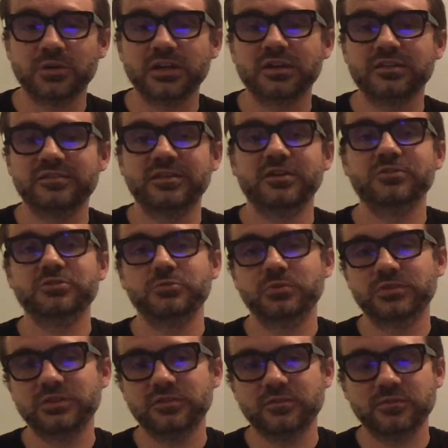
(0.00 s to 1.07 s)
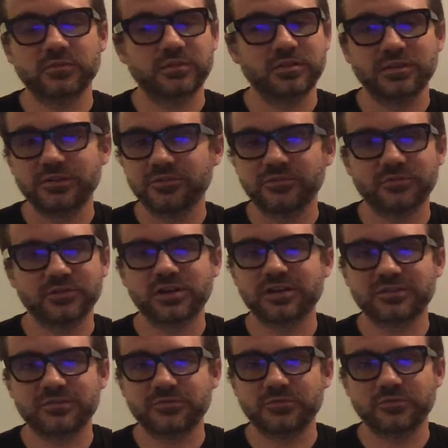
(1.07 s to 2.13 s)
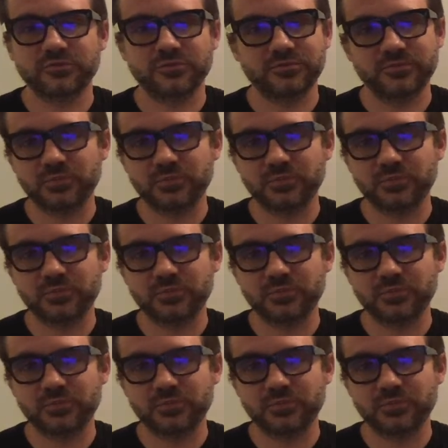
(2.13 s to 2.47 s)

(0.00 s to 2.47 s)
I got to tell you what these philosophers